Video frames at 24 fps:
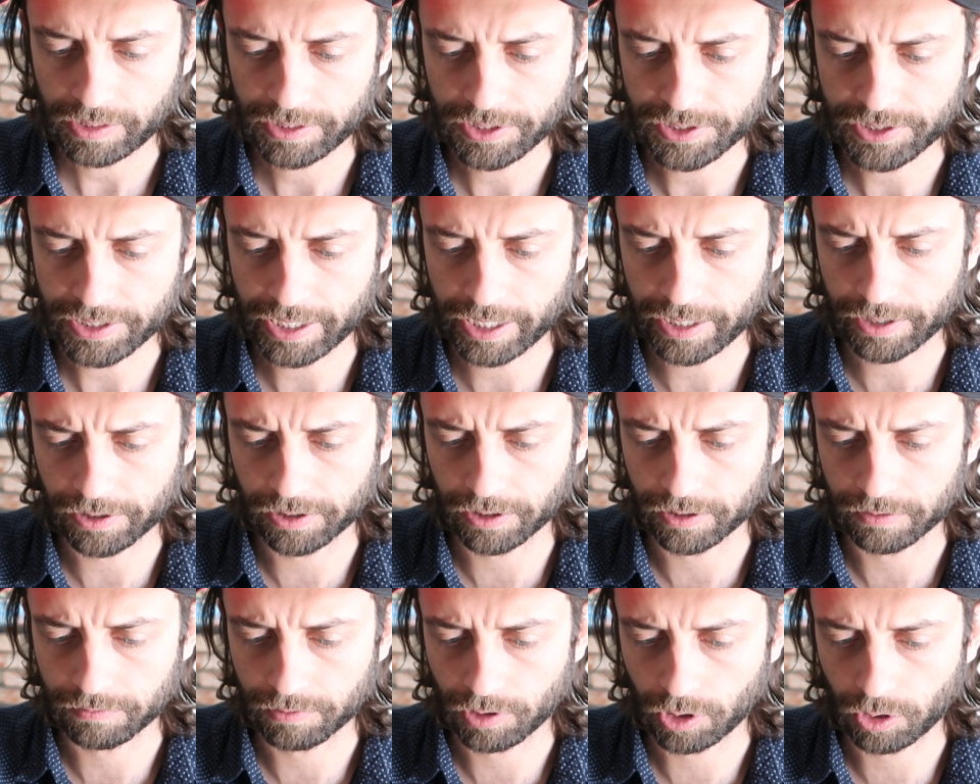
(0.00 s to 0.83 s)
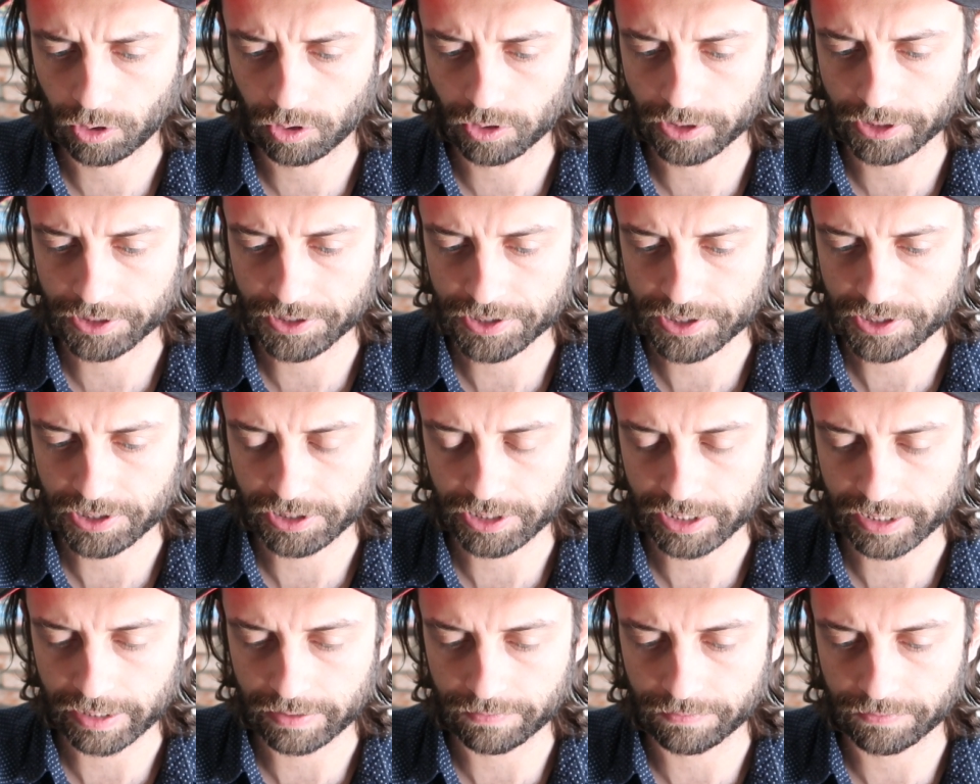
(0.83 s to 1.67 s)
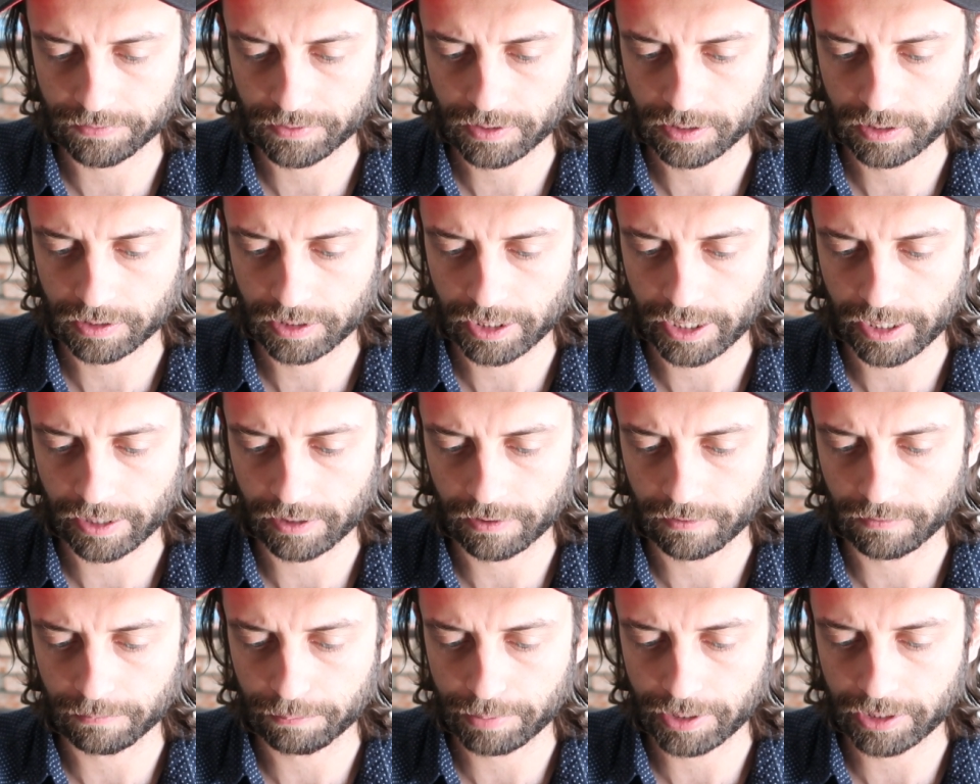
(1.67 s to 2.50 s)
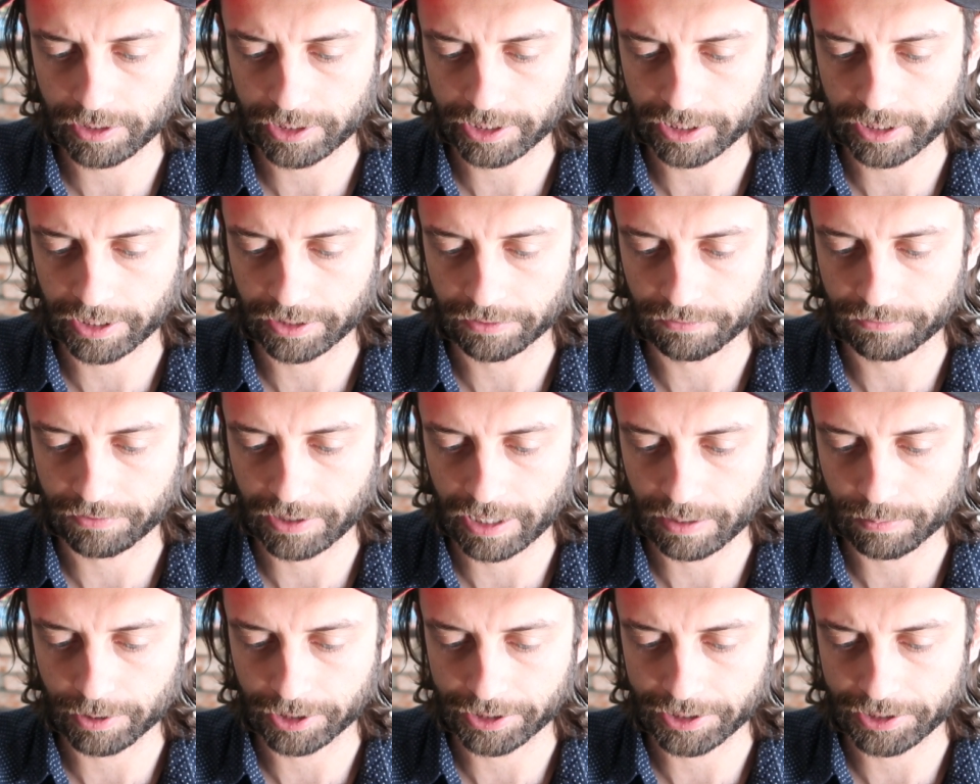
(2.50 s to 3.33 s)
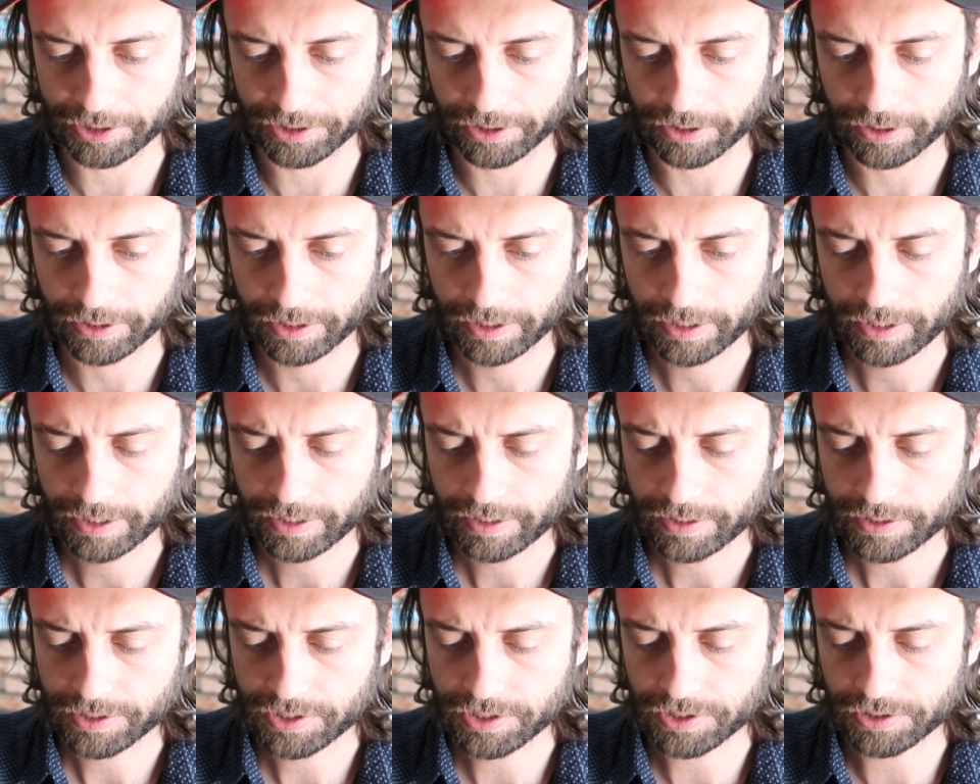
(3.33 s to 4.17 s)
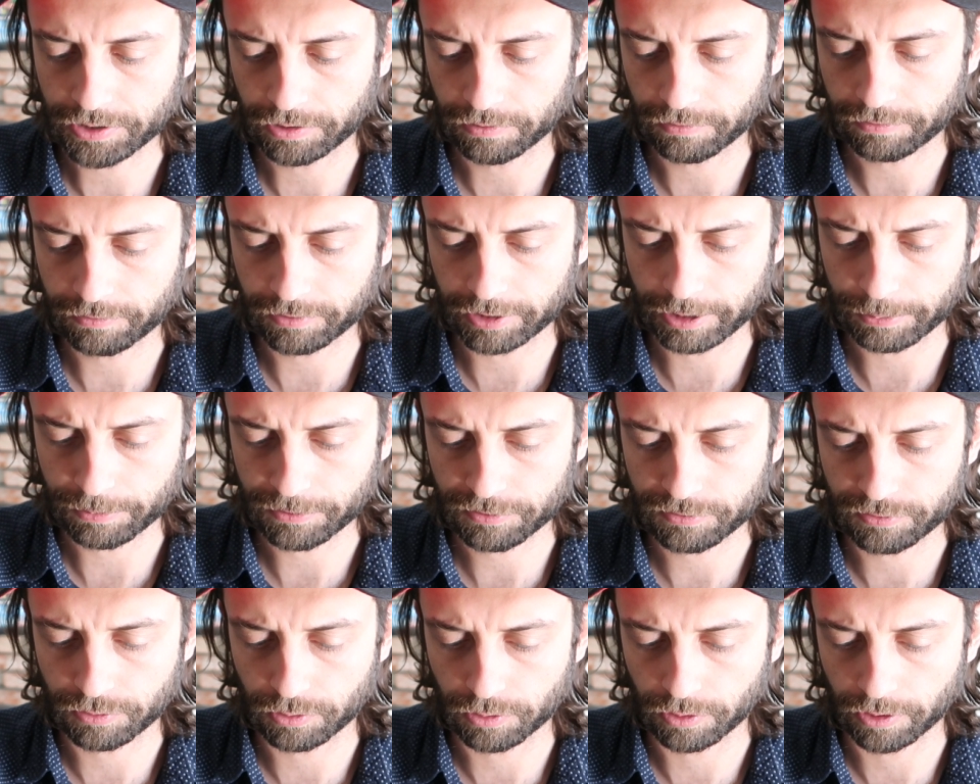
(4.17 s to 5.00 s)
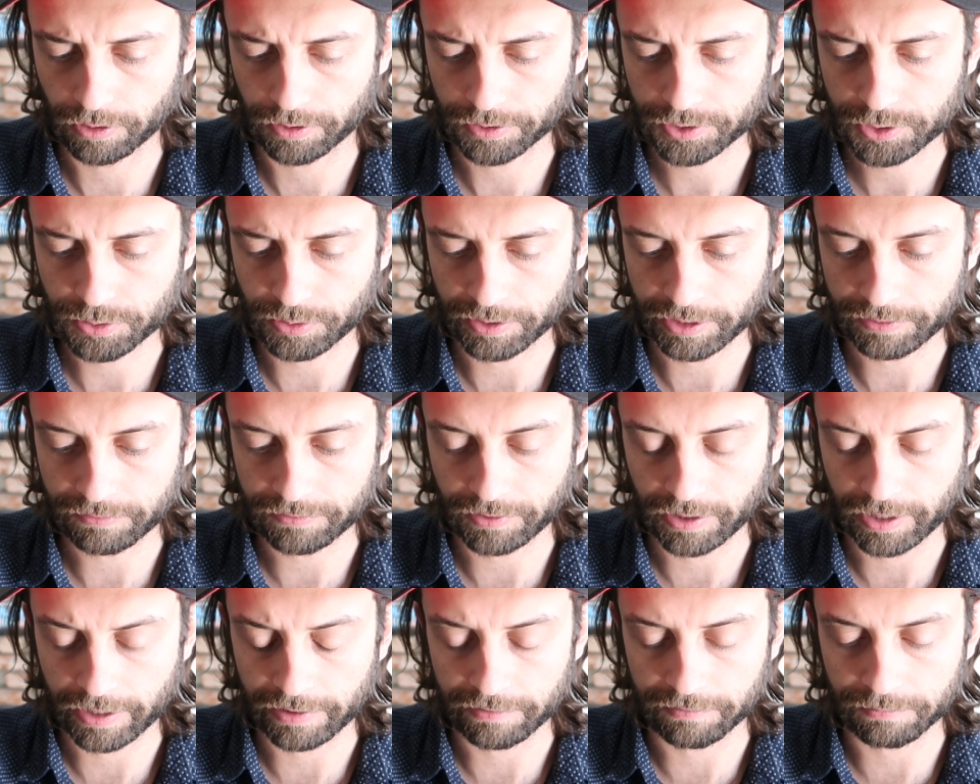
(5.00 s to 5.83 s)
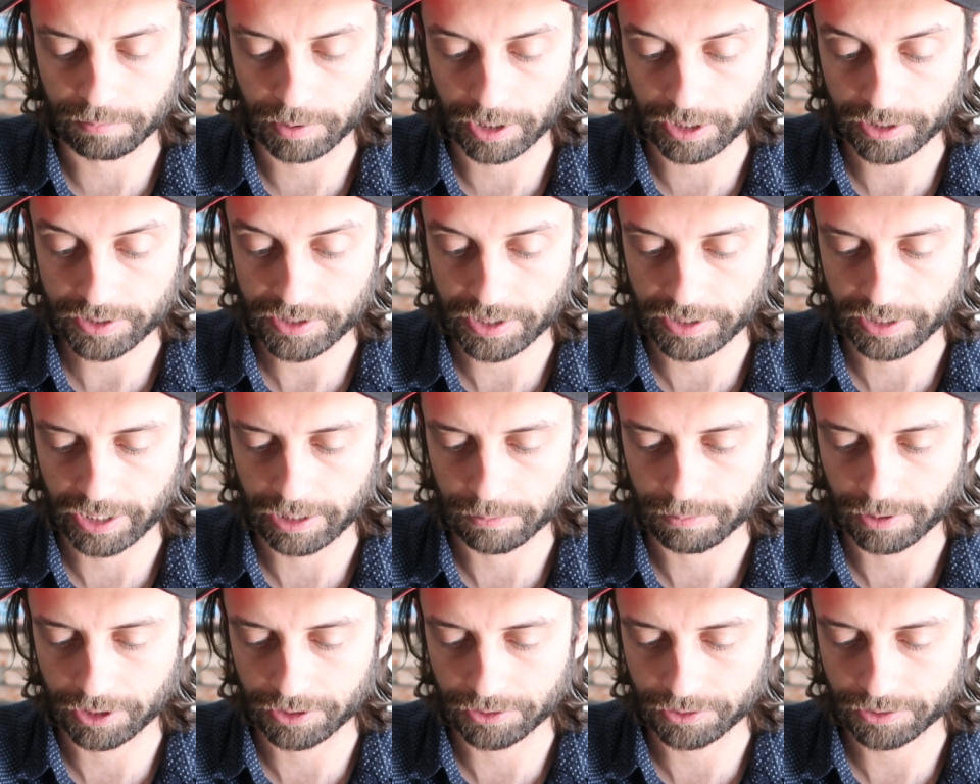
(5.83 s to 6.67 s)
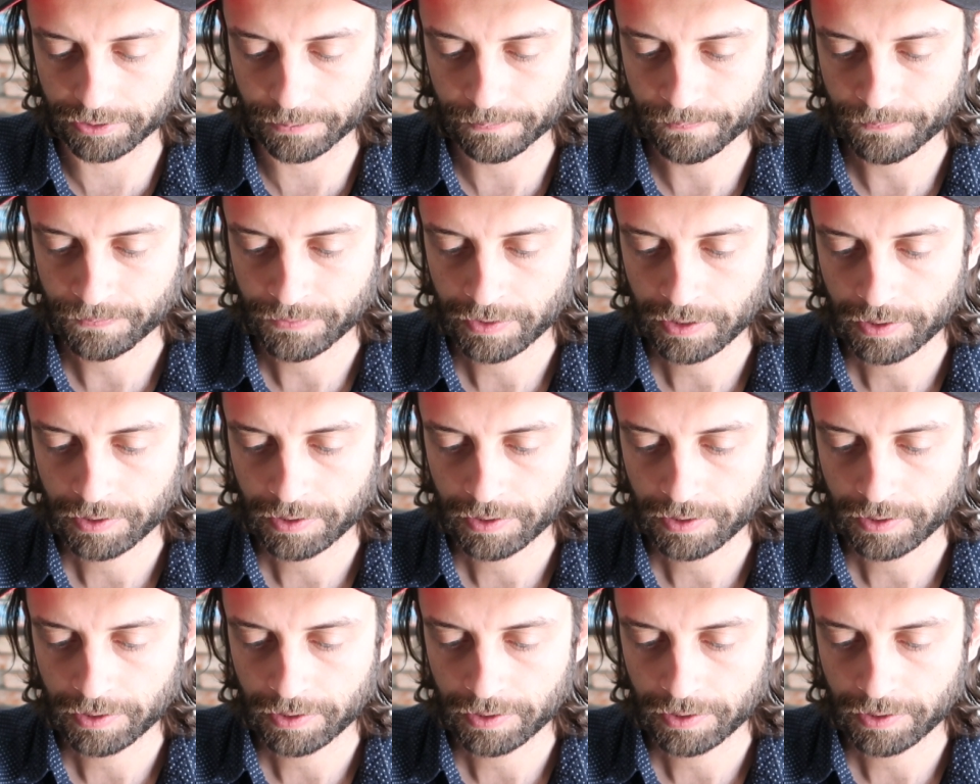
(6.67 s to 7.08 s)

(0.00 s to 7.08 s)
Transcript: It's had a hole in the sleeve, a lot of pilling on the fabric here. Still flipped for 25 bucks in that bundle.